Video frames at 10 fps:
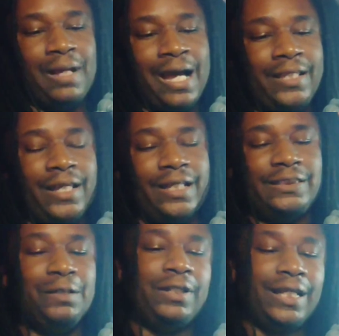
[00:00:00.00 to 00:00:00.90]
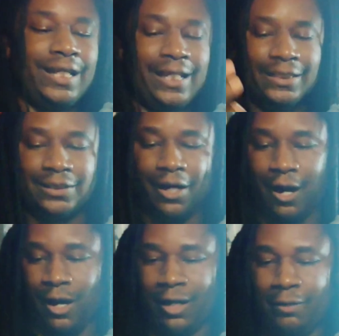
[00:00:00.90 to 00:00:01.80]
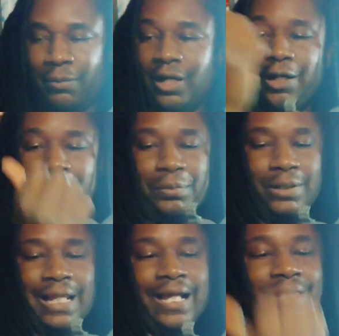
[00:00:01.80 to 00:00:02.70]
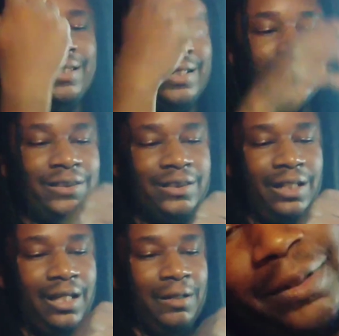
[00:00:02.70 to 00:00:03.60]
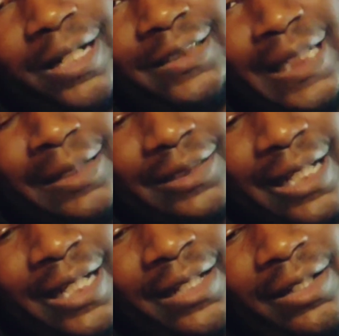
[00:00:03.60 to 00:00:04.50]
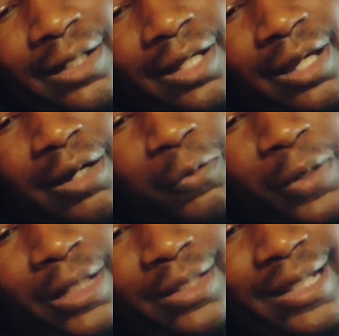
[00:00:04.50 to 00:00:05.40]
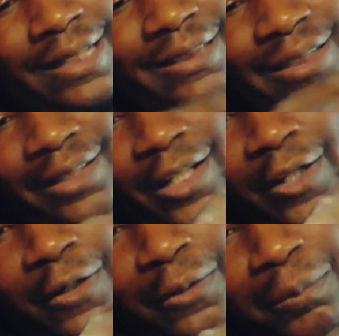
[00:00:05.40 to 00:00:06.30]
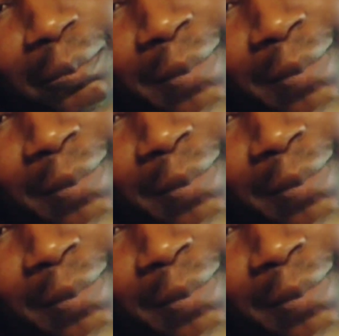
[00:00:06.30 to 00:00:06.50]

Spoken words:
I can't seem to get his arm up like this, but it seems like with this little